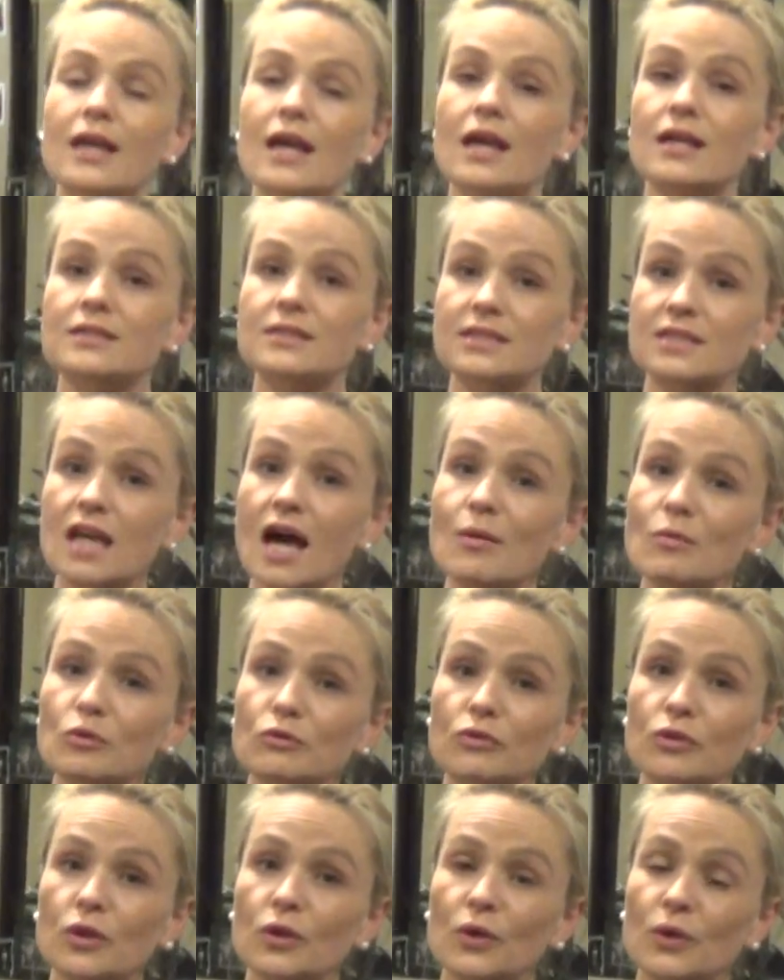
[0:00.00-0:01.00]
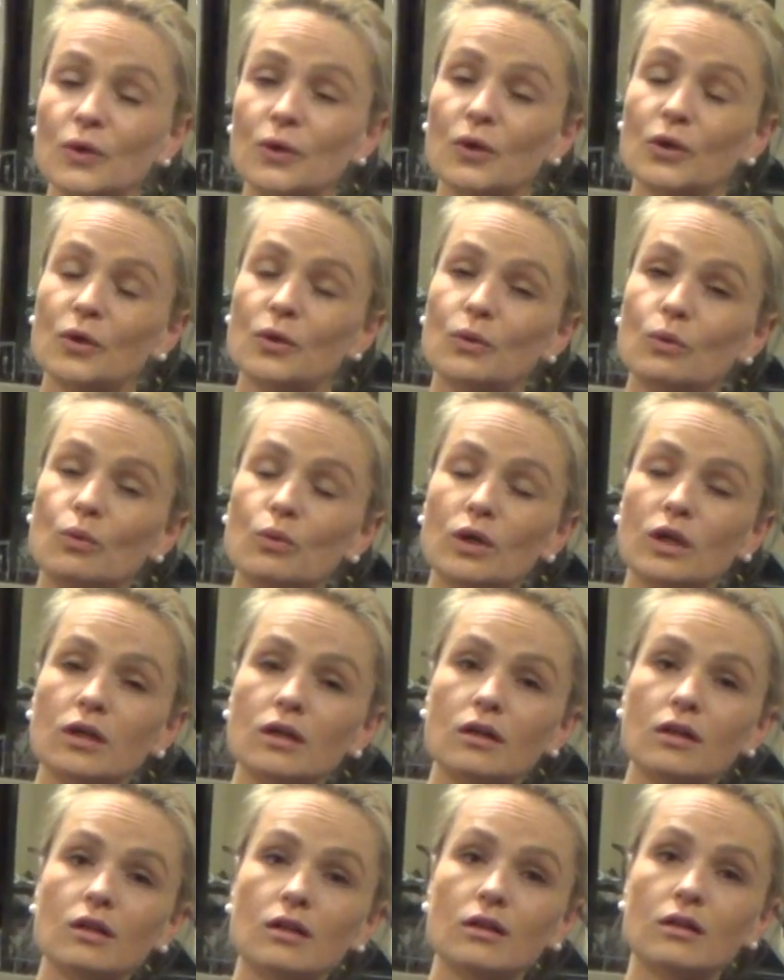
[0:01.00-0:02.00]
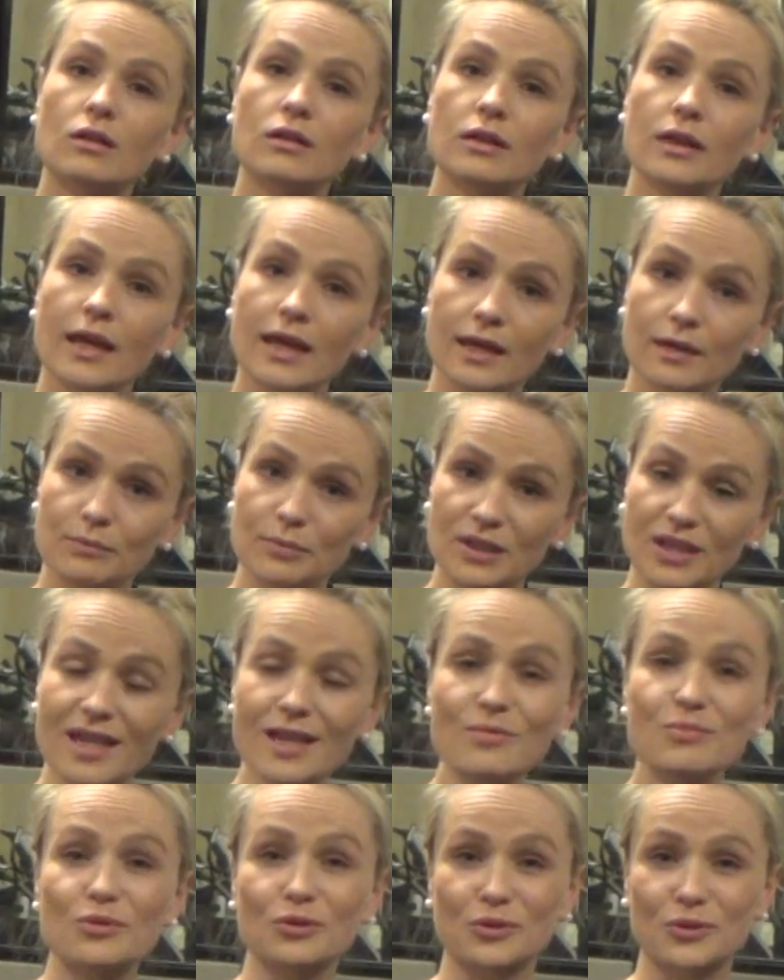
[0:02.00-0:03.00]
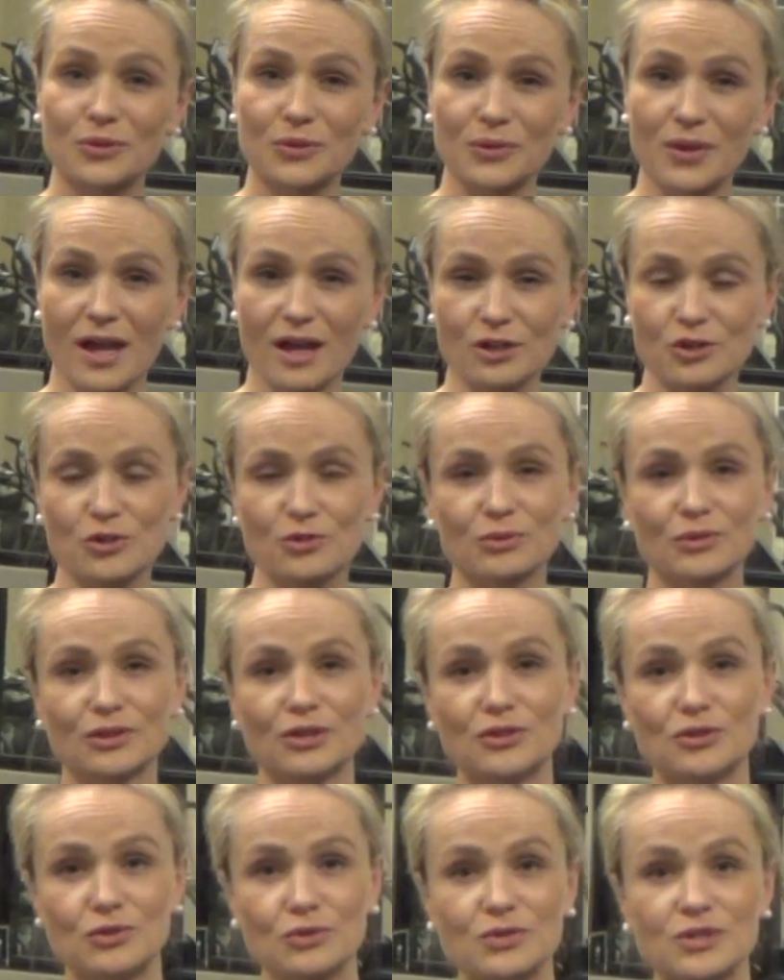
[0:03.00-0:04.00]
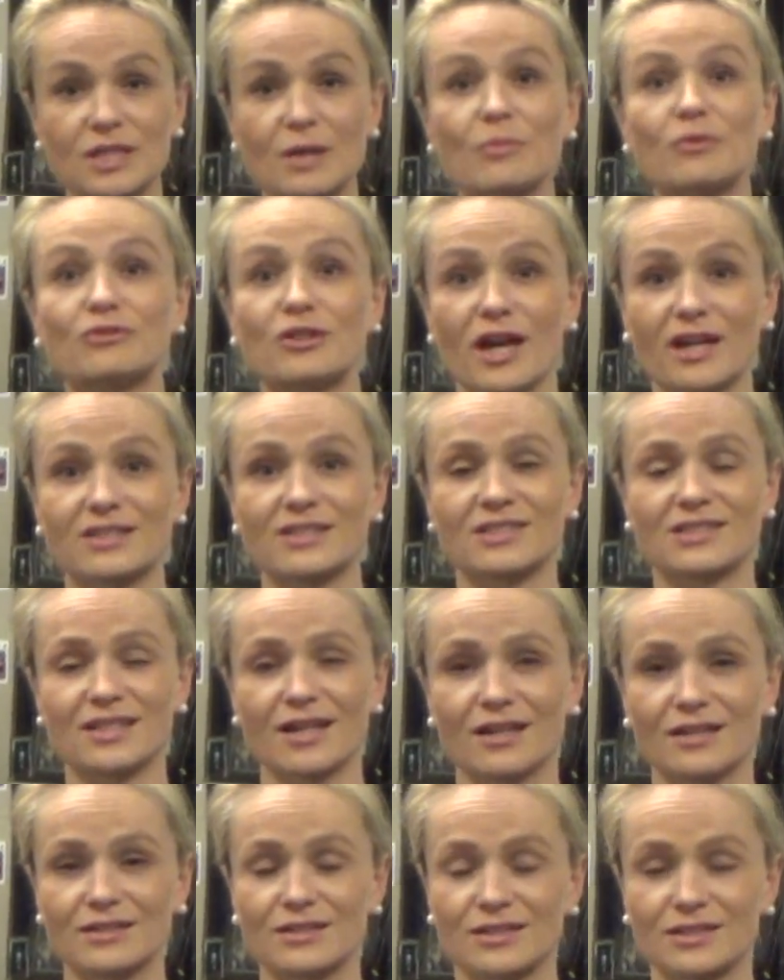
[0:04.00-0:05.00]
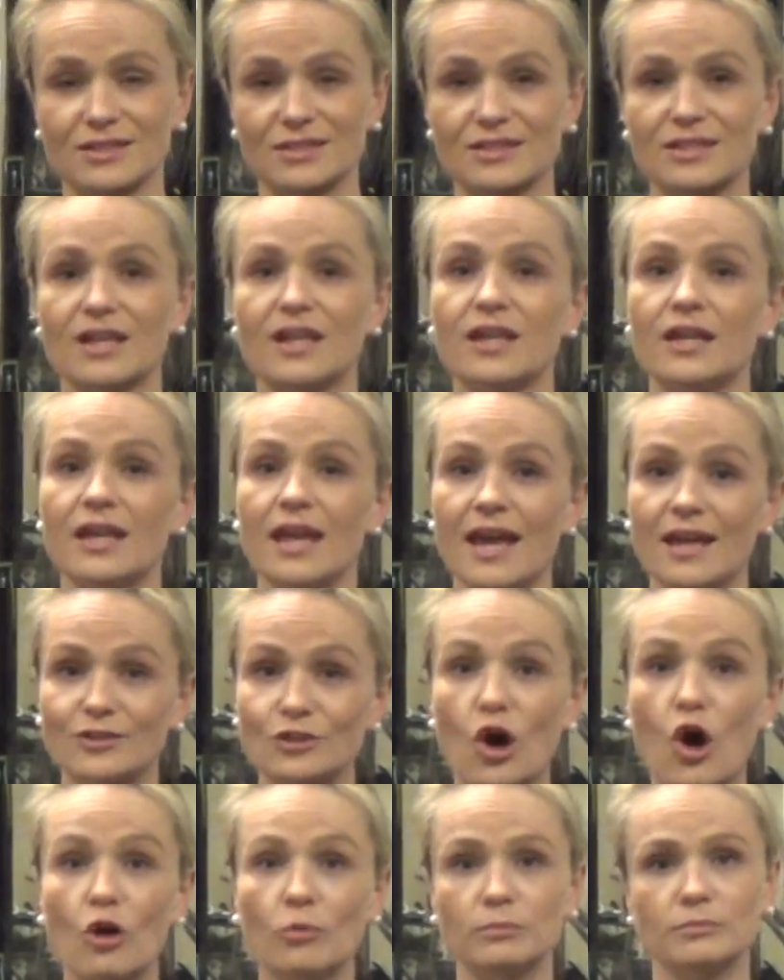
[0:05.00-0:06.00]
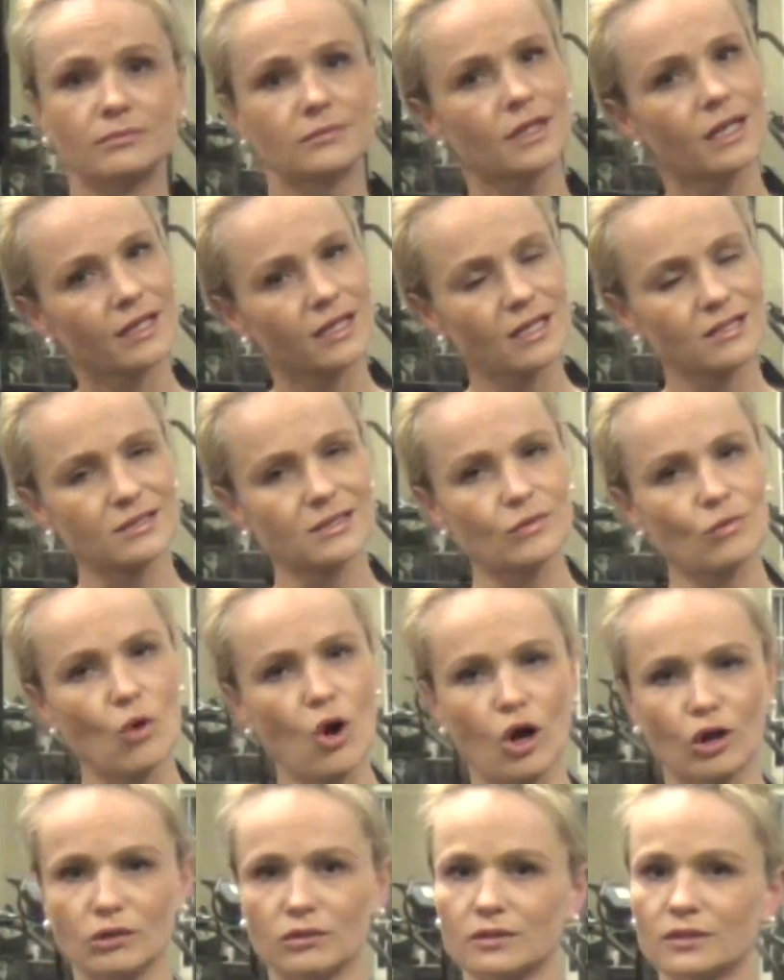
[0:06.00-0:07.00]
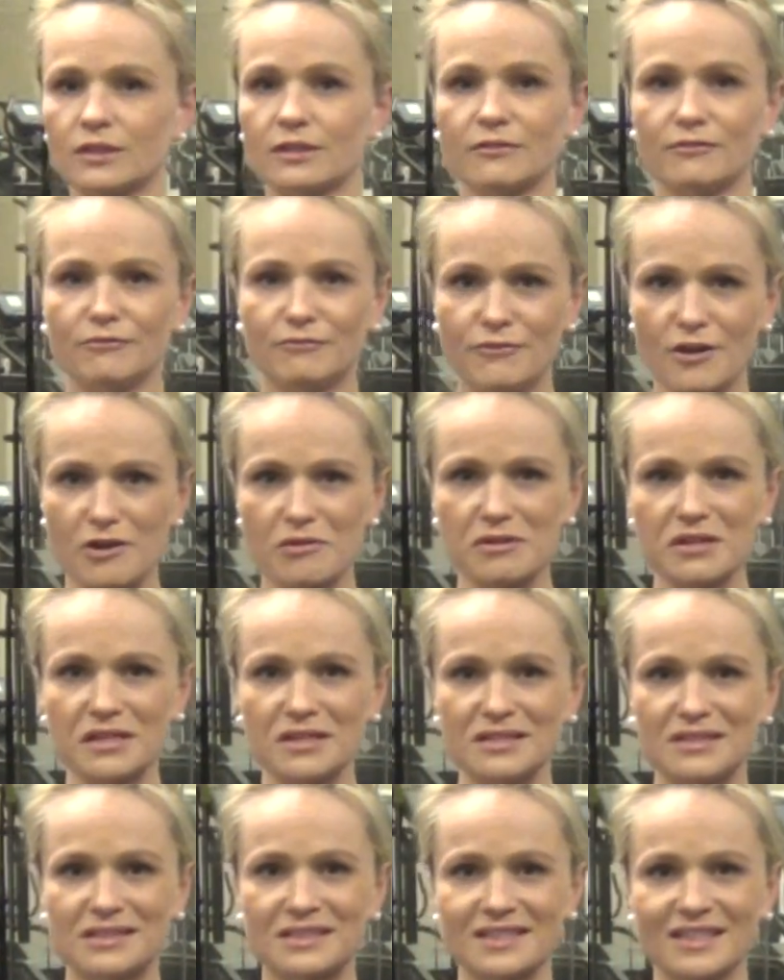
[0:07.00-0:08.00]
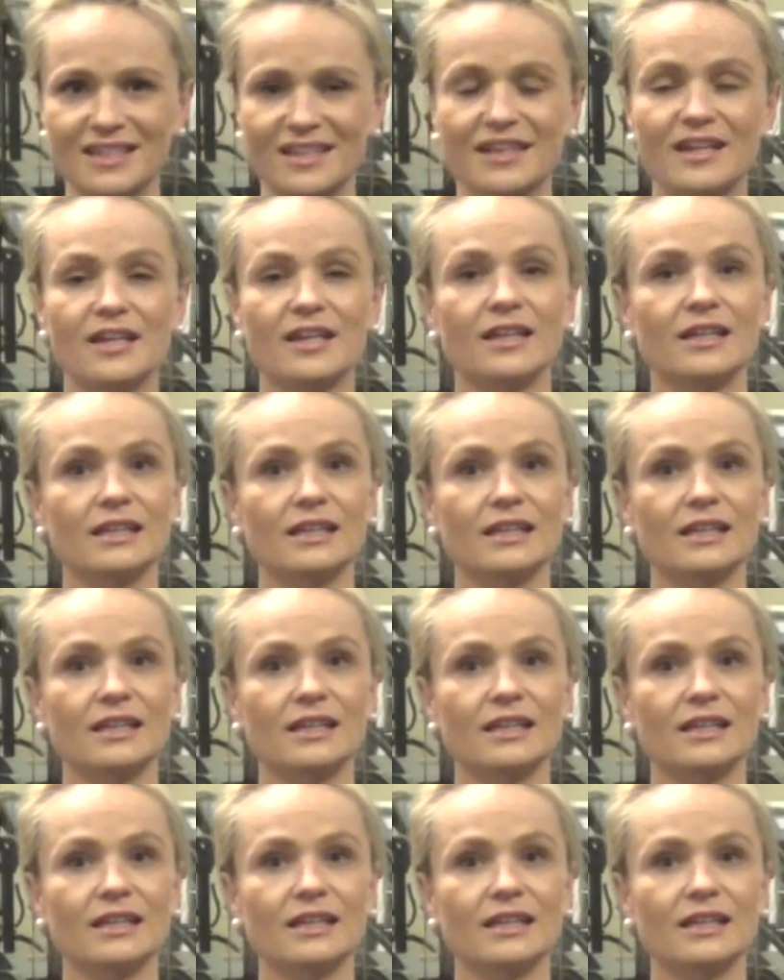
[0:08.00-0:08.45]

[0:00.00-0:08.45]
and some of you will and be able to actually do some of the exercises at home against the wall very easy